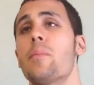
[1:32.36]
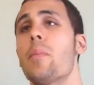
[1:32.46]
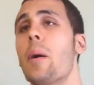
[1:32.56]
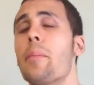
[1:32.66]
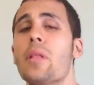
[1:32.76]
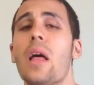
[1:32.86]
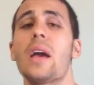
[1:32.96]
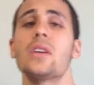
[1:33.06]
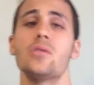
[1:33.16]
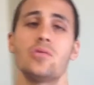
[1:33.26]

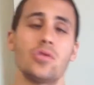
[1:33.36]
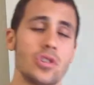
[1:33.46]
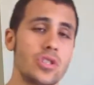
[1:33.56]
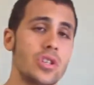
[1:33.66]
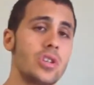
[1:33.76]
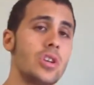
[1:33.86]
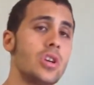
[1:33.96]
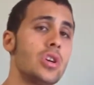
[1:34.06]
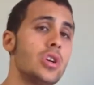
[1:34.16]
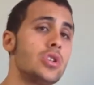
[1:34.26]
applying nutrition
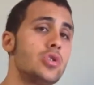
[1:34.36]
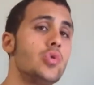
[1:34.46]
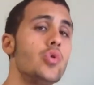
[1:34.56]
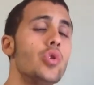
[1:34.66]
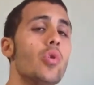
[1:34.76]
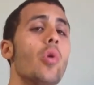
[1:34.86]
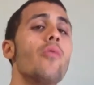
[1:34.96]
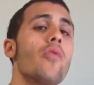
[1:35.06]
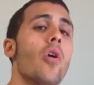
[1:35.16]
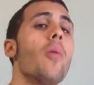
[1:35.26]
to your
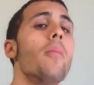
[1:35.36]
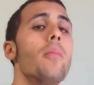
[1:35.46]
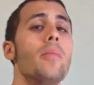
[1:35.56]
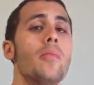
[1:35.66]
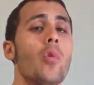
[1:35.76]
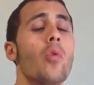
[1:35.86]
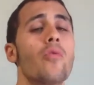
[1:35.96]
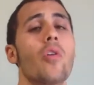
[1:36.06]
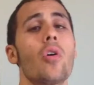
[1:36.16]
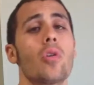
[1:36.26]

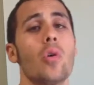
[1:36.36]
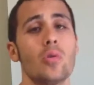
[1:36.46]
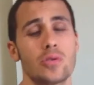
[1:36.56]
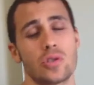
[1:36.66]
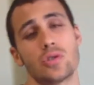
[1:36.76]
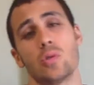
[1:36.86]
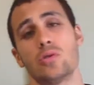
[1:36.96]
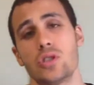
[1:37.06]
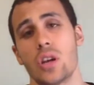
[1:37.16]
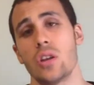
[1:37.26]
overall goals
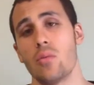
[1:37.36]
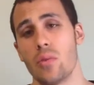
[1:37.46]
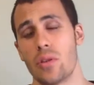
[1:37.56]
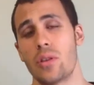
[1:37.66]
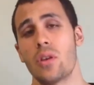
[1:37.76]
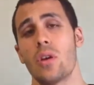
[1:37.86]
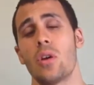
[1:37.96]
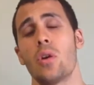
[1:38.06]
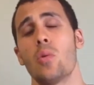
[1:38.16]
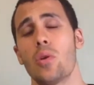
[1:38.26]
associated
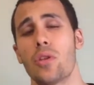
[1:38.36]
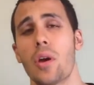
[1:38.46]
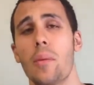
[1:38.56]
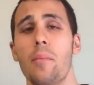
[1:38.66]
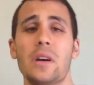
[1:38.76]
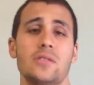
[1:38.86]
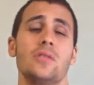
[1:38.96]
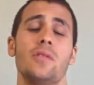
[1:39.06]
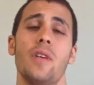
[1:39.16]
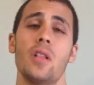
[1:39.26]
with muscle
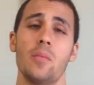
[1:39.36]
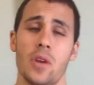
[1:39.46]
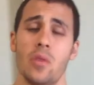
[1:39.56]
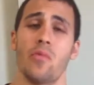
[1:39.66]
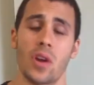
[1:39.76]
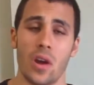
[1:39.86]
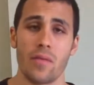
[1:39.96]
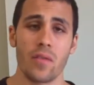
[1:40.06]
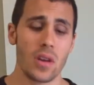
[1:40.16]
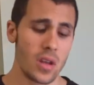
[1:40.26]
development and
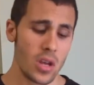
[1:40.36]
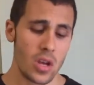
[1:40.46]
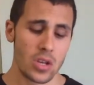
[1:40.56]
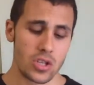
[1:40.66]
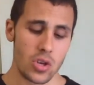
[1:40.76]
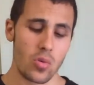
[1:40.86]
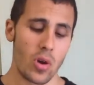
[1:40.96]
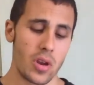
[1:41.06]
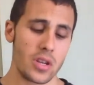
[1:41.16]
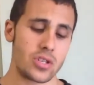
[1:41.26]
recovery. So you
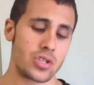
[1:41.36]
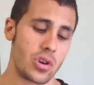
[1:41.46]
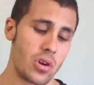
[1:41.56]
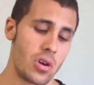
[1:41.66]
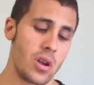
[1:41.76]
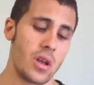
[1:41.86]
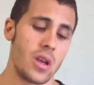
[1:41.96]
want to ensure,